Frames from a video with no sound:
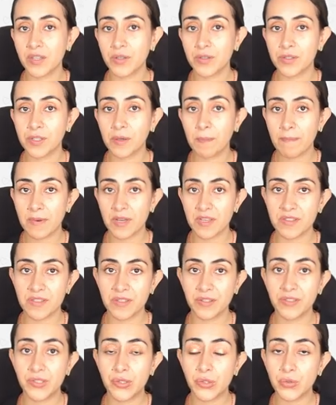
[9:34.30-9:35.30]
your
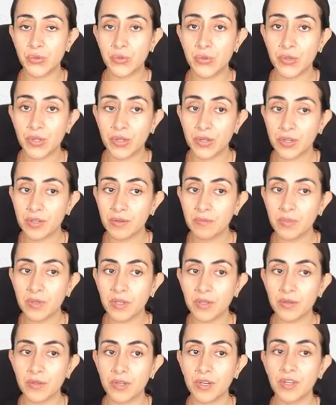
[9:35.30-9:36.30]
puzzle to your
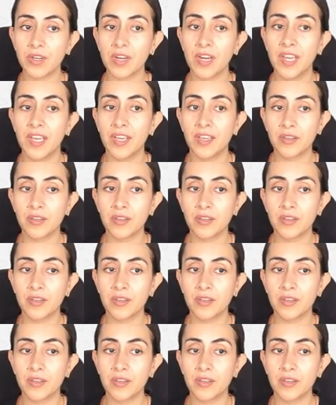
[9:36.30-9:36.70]
computer,